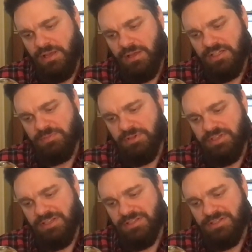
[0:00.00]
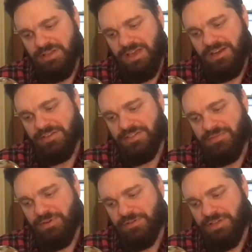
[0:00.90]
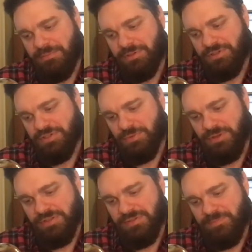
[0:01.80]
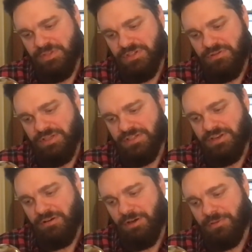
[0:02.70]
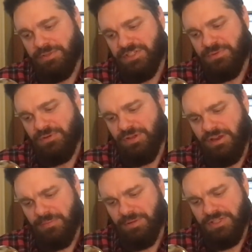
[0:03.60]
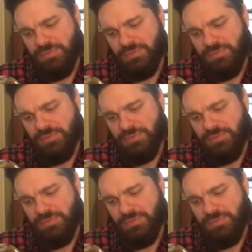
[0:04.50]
exposing it to Canada's severe temperature swings. This creates an incredibly smooth yet complex